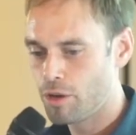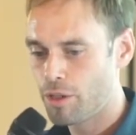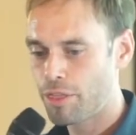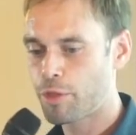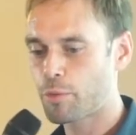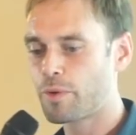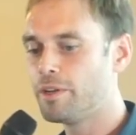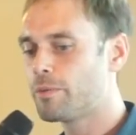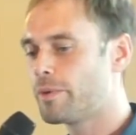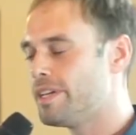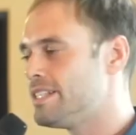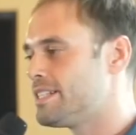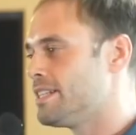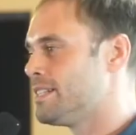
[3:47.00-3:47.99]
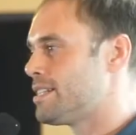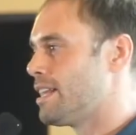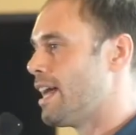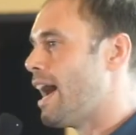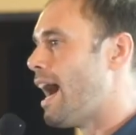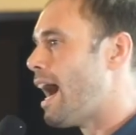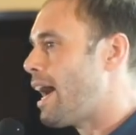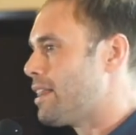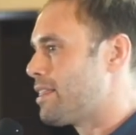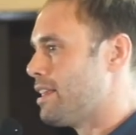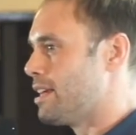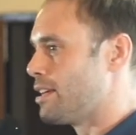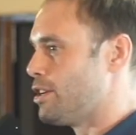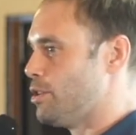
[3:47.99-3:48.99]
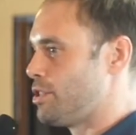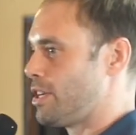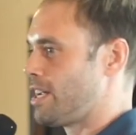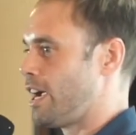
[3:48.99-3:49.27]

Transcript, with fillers: three reasons that I think you should